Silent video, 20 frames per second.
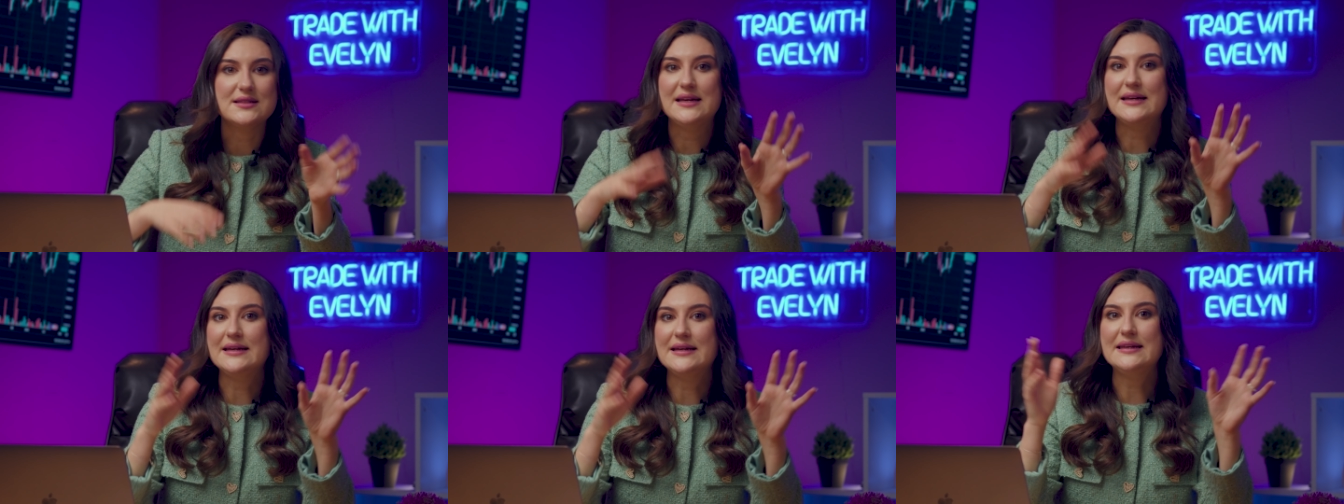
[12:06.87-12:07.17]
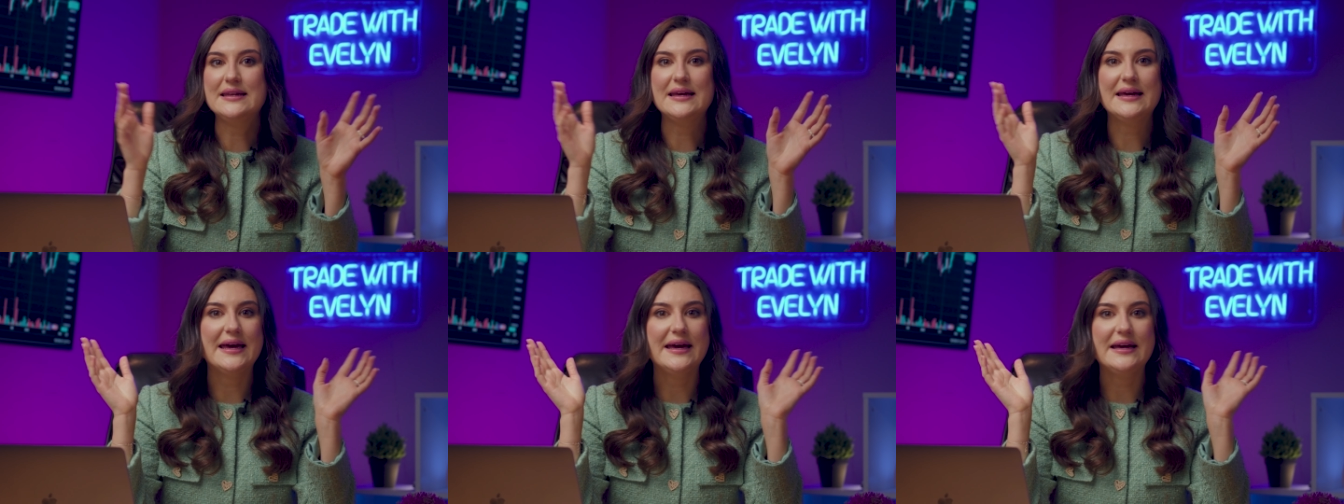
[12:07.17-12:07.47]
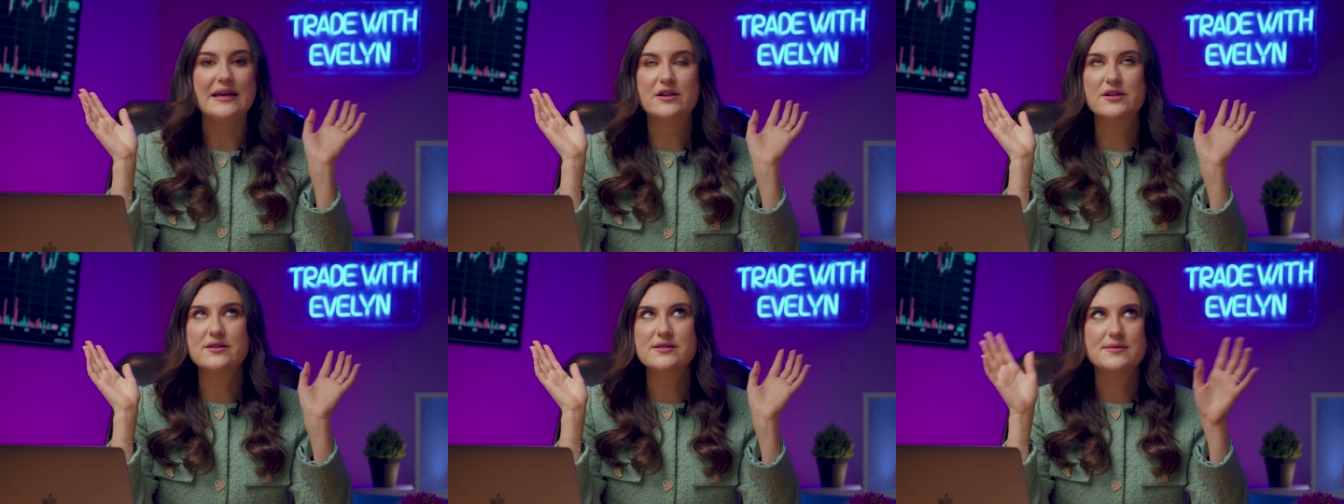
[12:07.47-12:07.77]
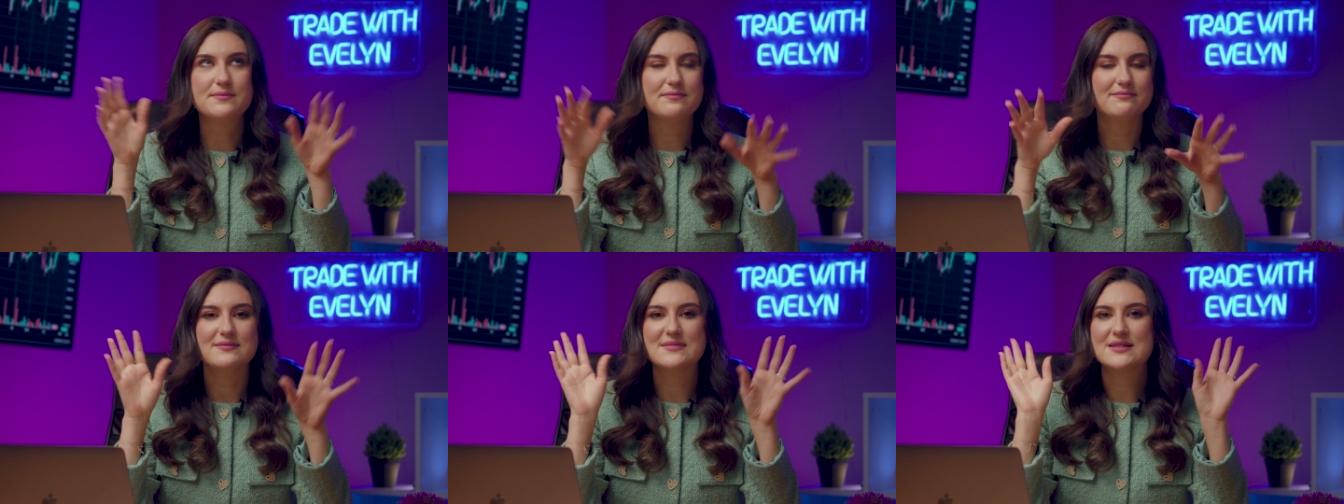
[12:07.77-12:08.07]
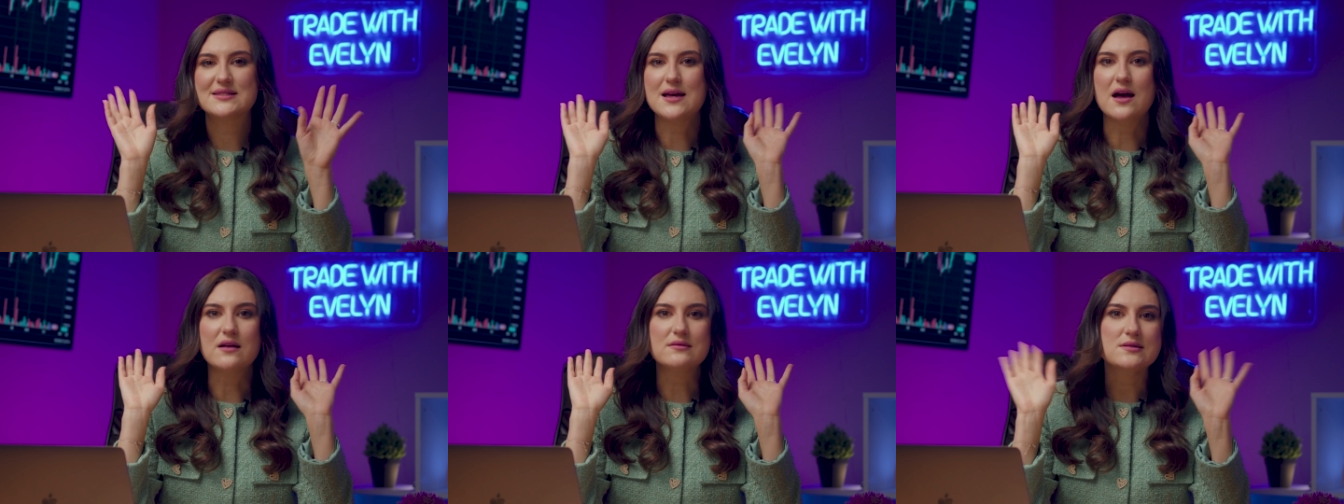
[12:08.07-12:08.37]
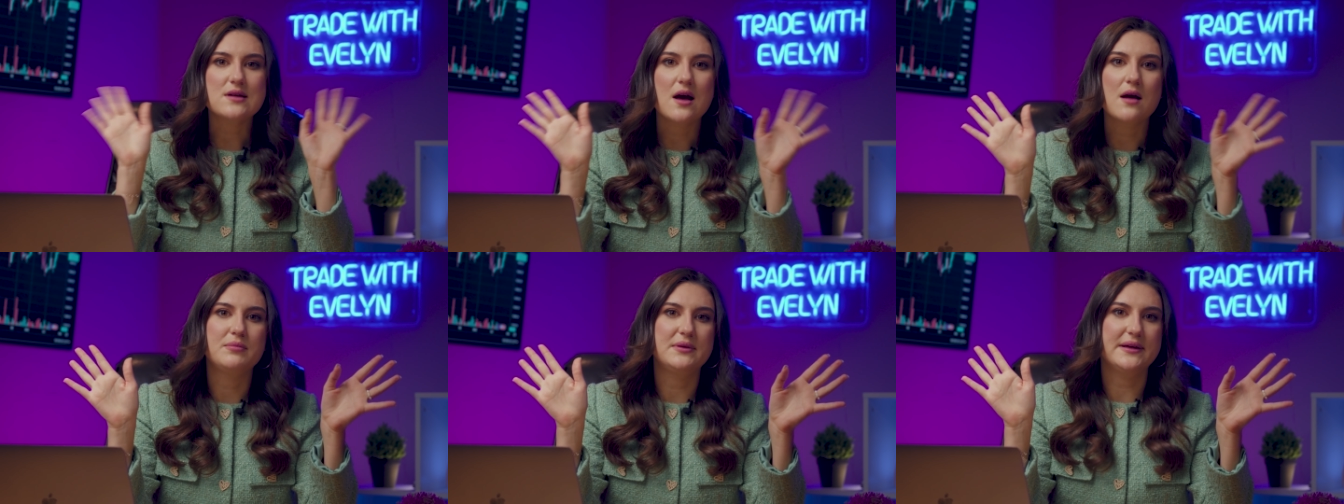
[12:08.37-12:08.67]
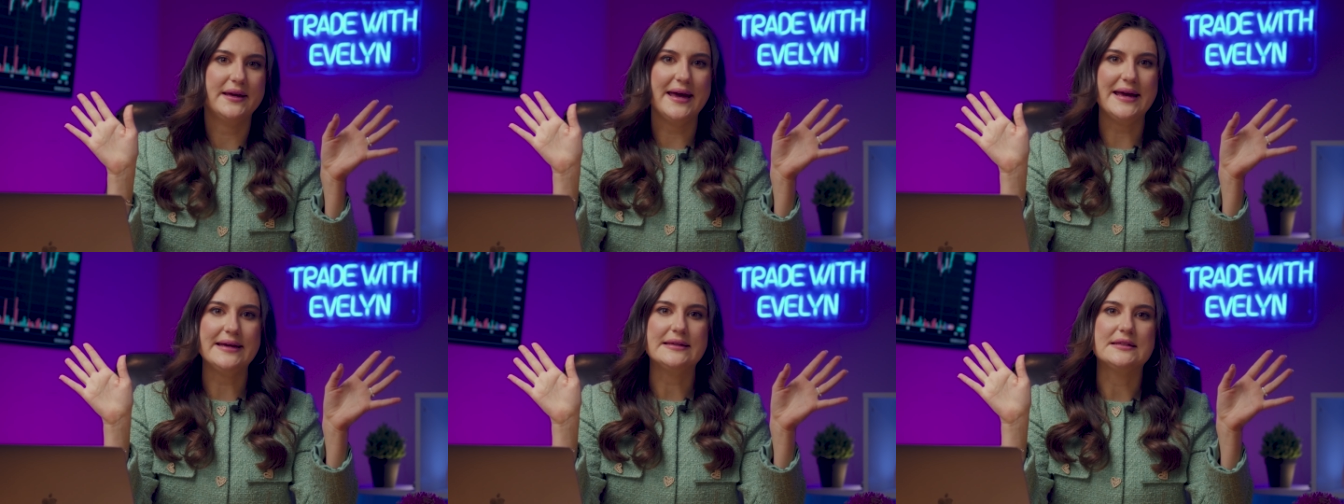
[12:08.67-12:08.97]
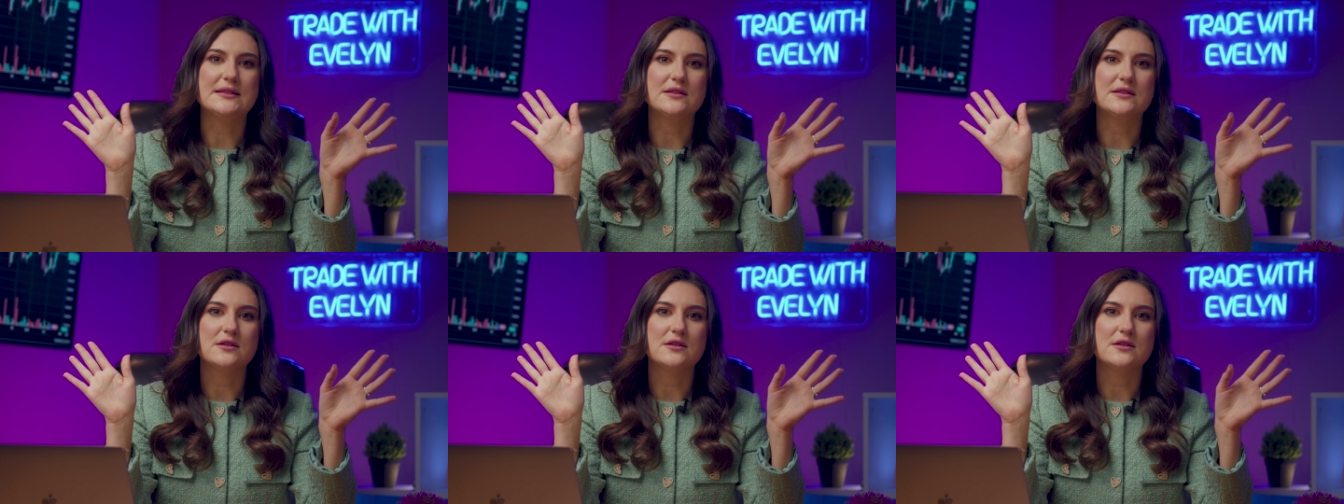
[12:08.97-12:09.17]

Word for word: indicators, sounds complicated,